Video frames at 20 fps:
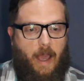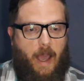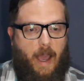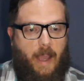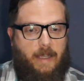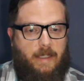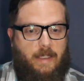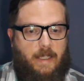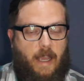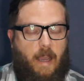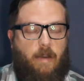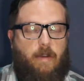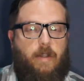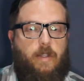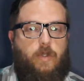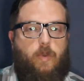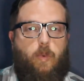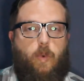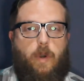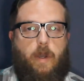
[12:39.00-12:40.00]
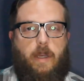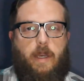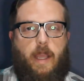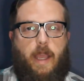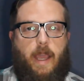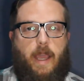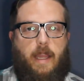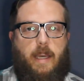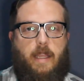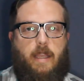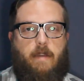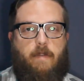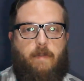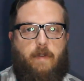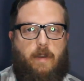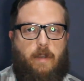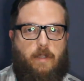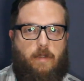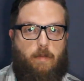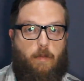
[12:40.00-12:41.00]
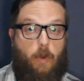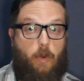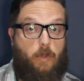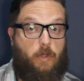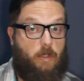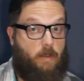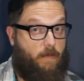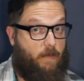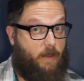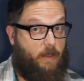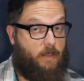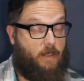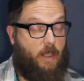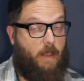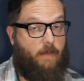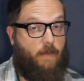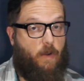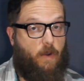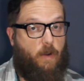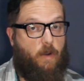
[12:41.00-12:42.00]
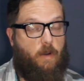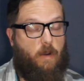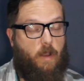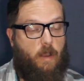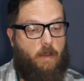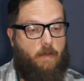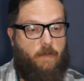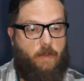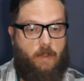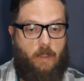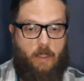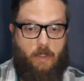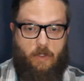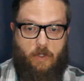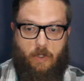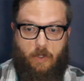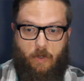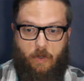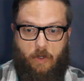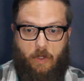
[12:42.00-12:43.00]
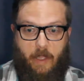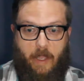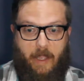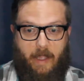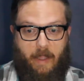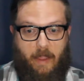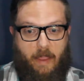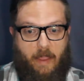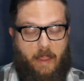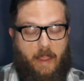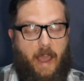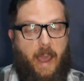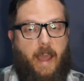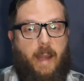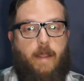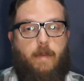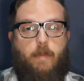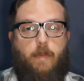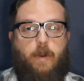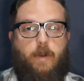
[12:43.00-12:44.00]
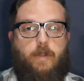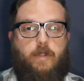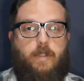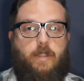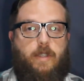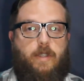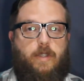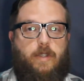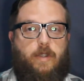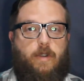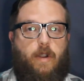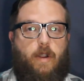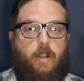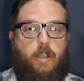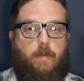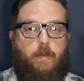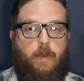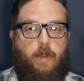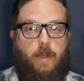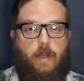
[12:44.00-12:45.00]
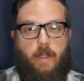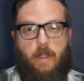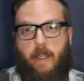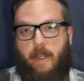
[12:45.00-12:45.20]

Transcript: I doubt it's one any of us, most of us, have heard of, unless you're like that immersed in the cigar community.